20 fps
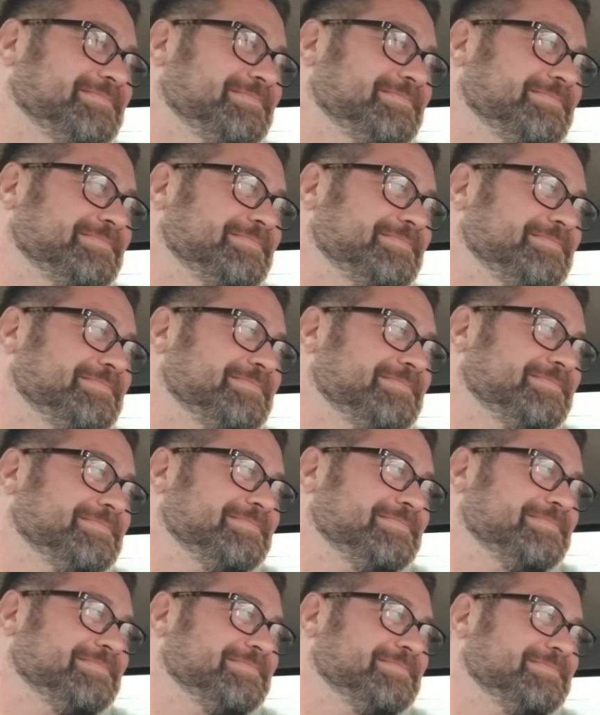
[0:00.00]

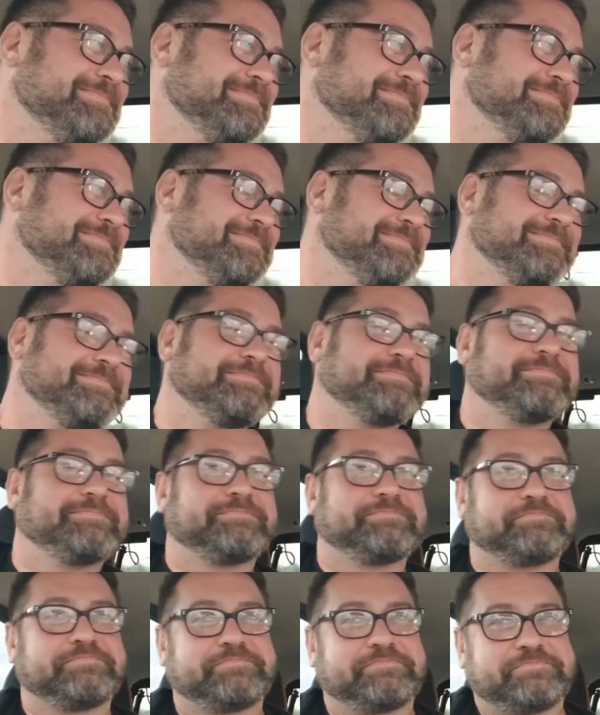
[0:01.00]

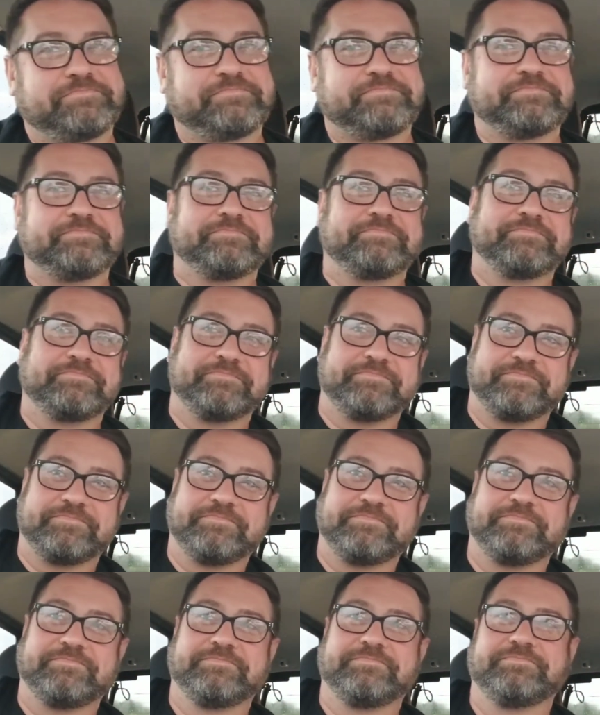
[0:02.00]

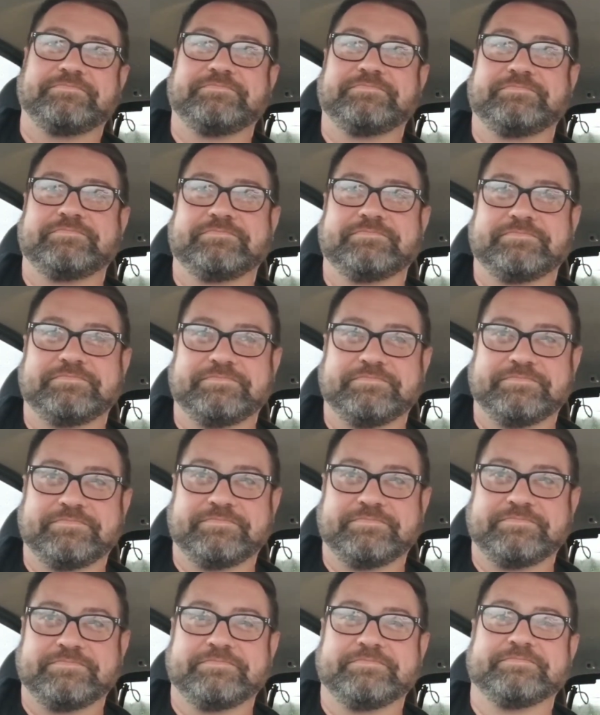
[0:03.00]

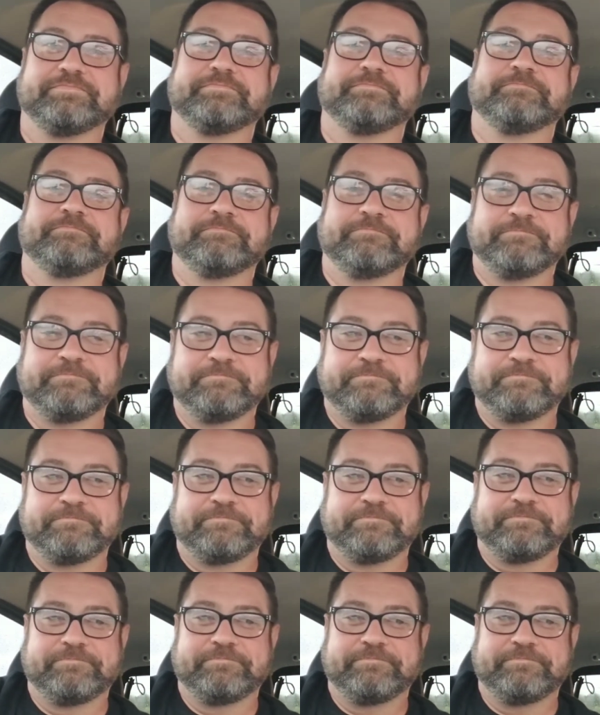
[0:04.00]

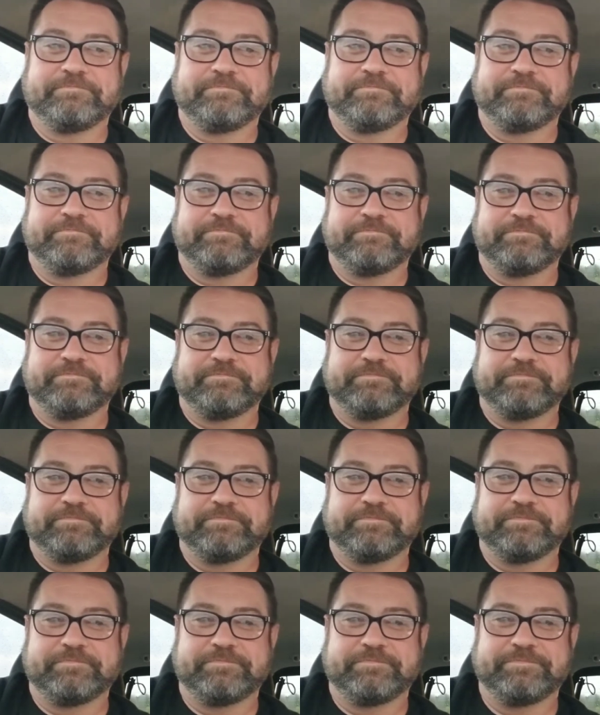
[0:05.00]

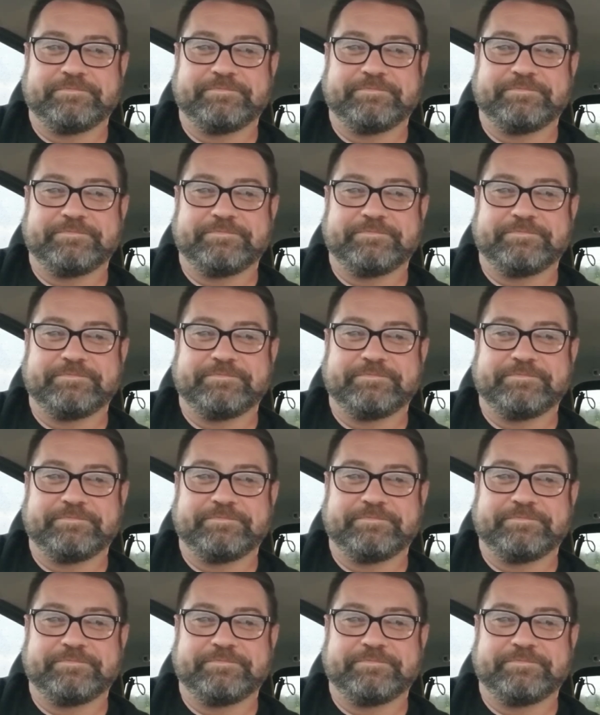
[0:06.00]
(silent)